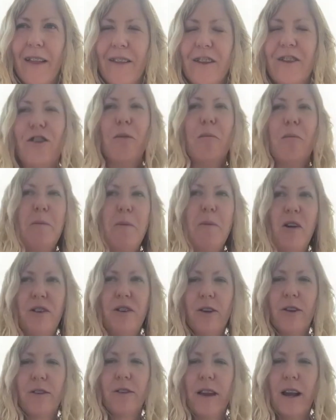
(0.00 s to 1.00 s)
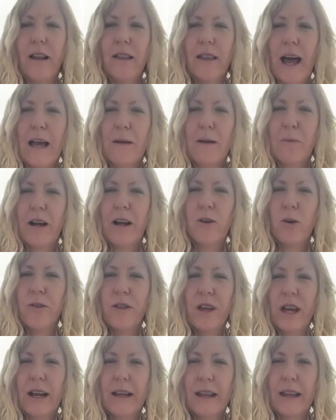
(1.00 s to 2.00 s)
There's so many musicals that I like, but I don't
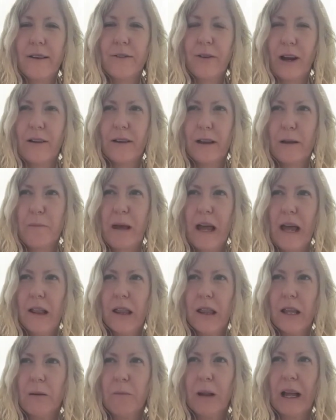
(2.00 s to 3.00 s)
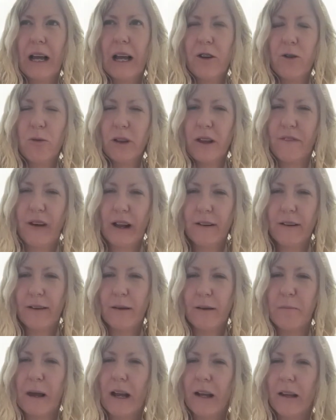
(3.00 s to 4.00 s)
think I'd like to actually be in them. Like, I don't really fancy
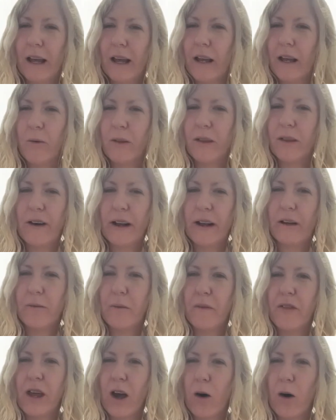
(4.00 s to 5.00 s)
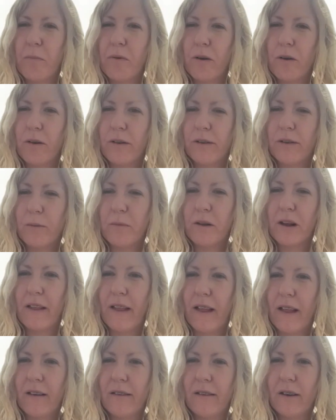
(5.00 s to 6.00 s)
being, like, you know, in the Phantom of the Opera or something like that.
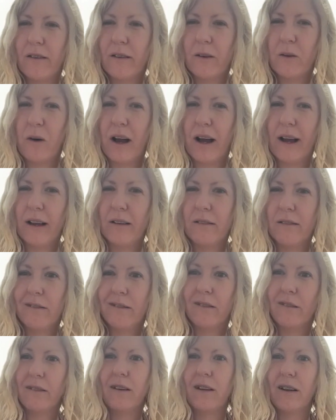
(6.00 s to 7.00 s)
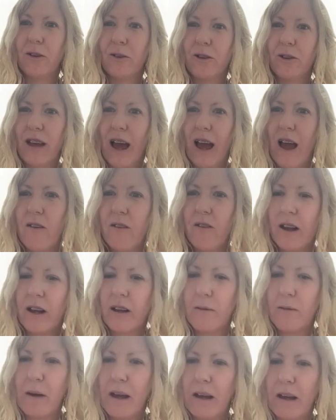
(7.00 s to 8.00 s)
That sounds quite, you know, scary and
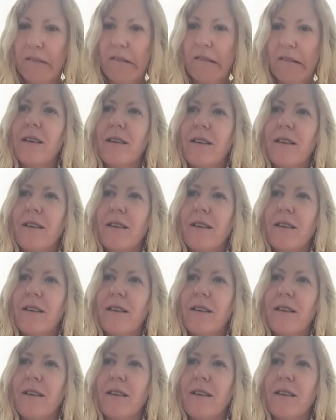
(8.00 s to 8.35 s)
a bit. Ooh.